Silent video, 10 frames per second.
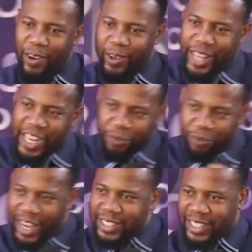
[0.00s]
or that
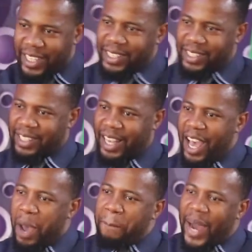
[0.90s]
verse is.
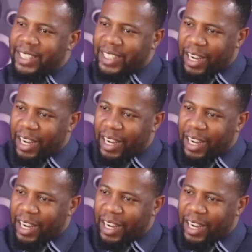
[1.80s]
But